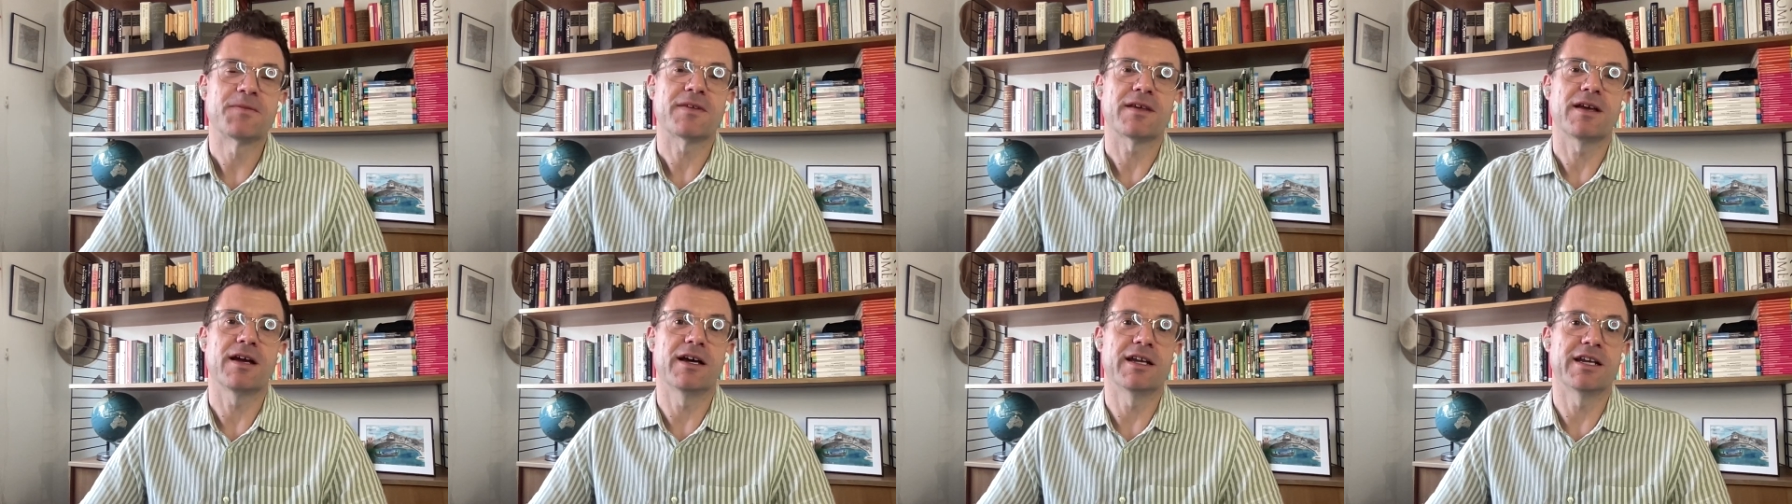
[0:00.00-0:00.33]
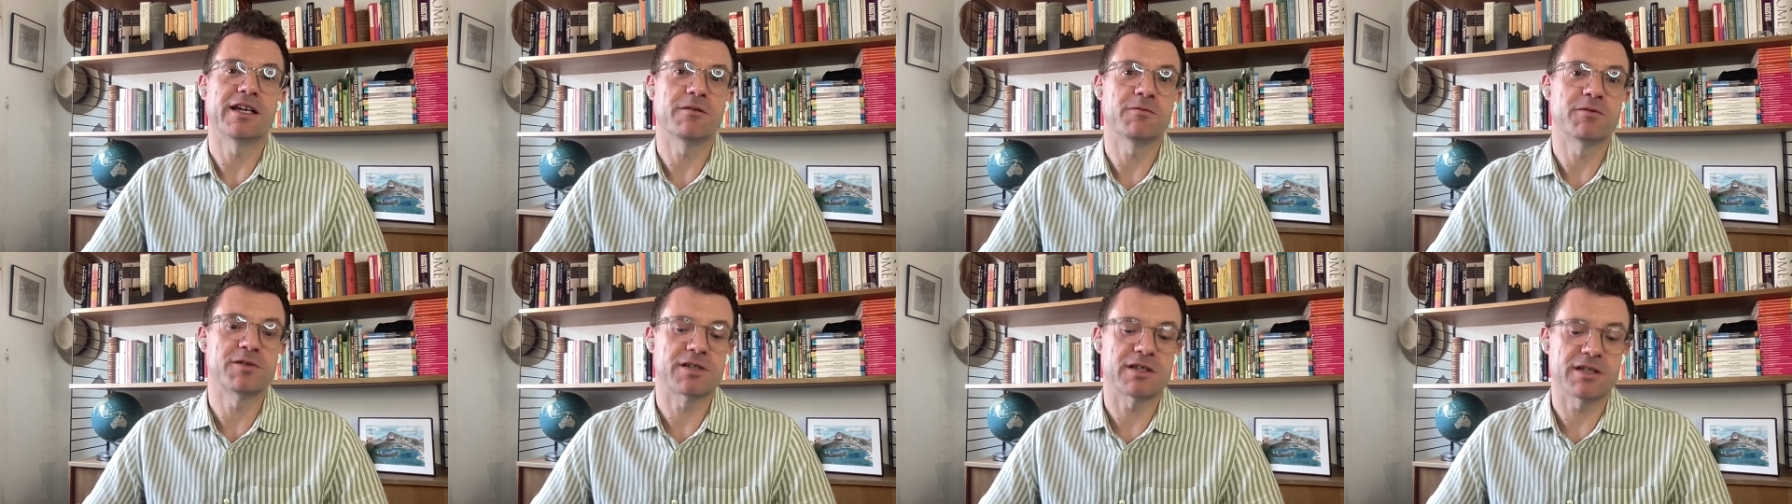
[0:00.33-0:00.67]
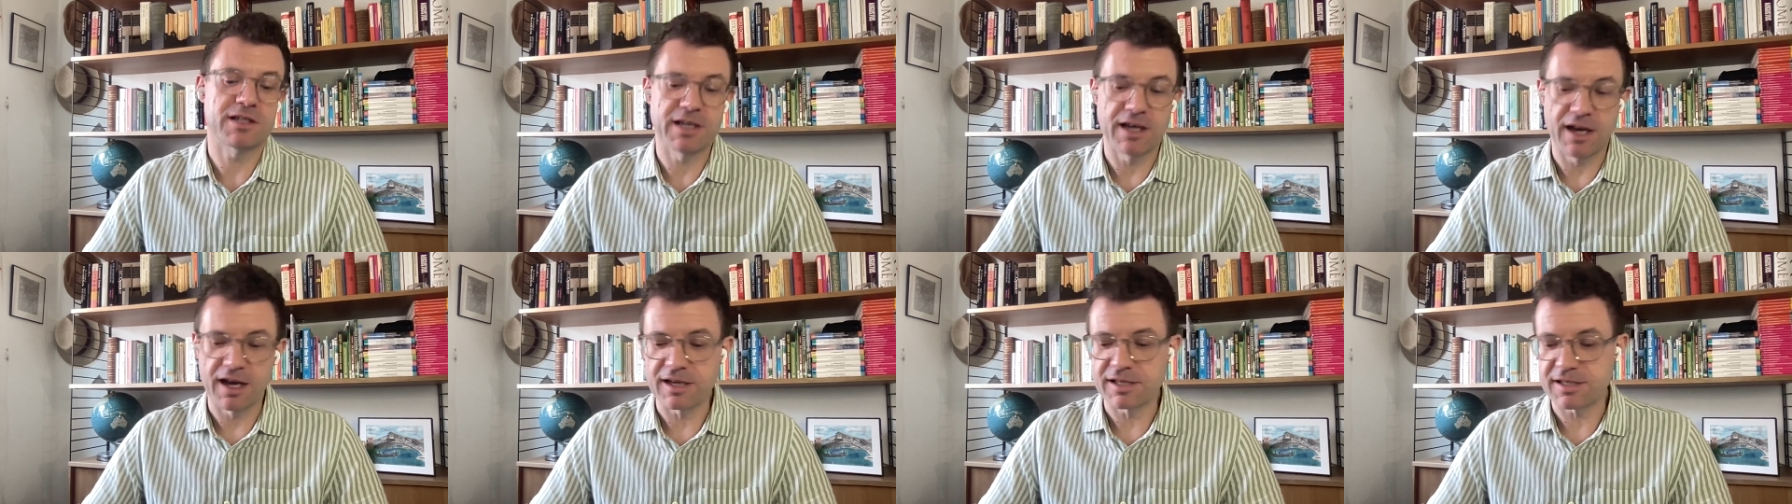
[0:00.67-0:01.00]
And it was at
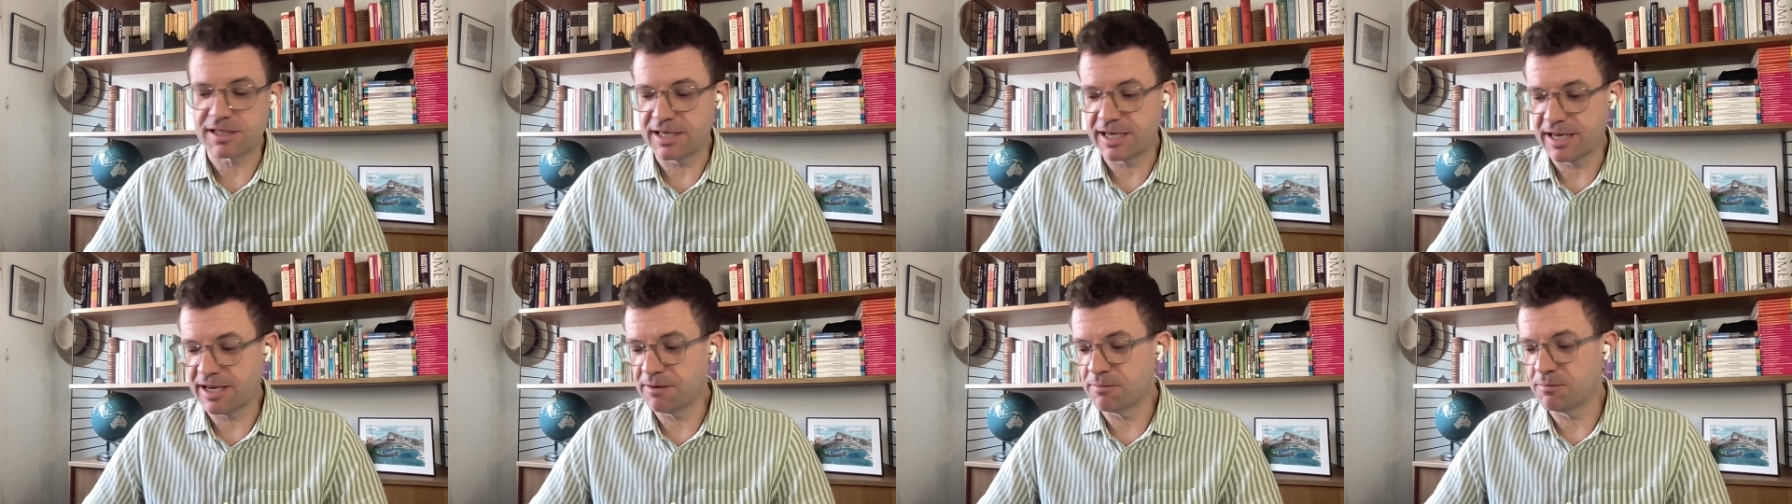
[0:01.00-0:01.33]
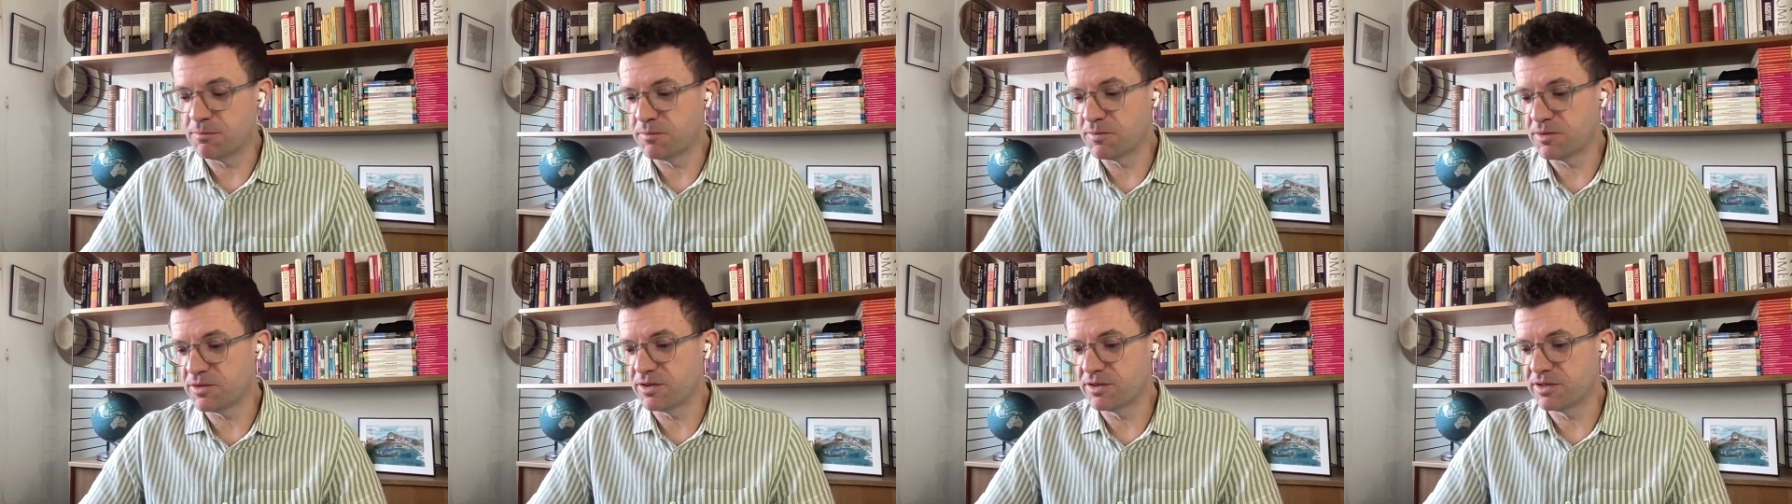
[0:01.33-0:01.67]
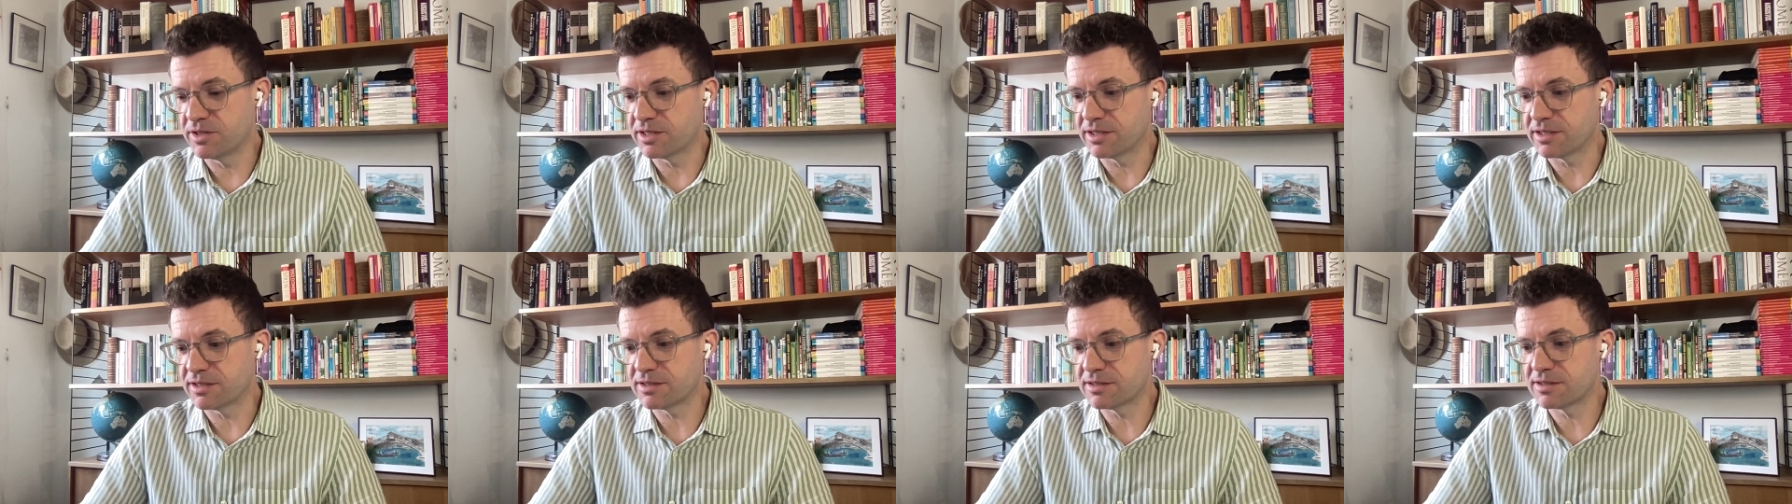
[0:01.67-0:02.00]
the RCM
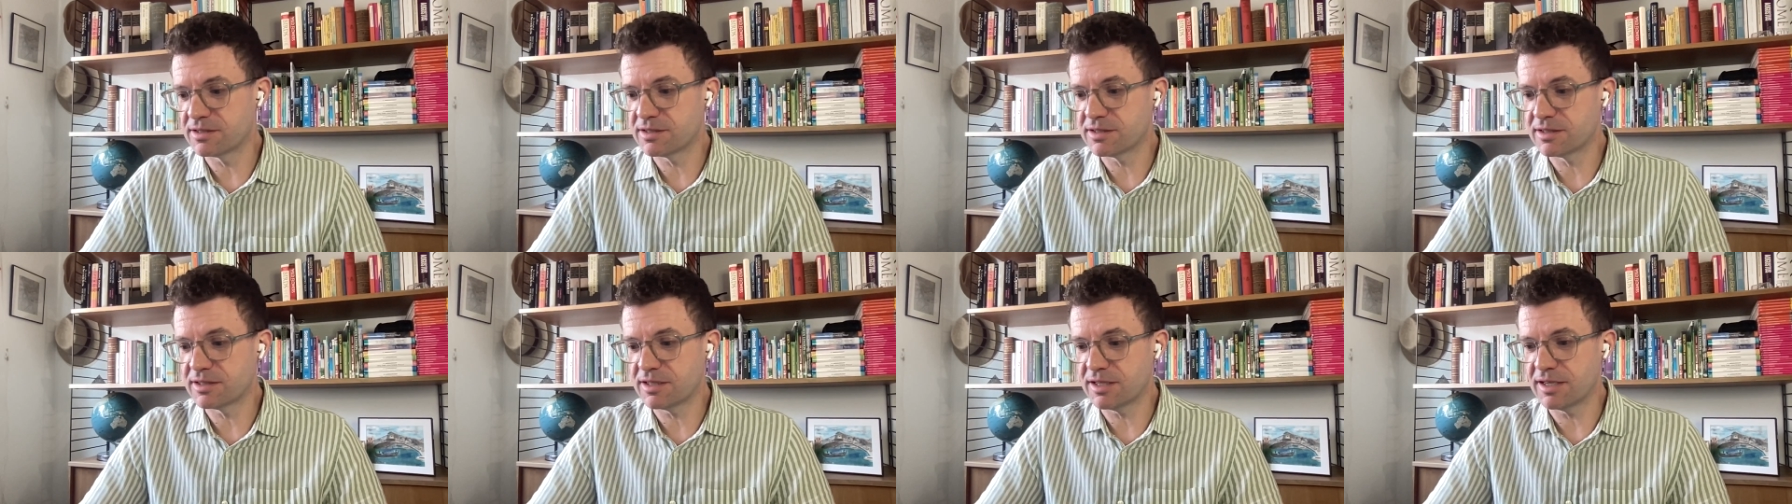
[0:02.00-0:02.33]
that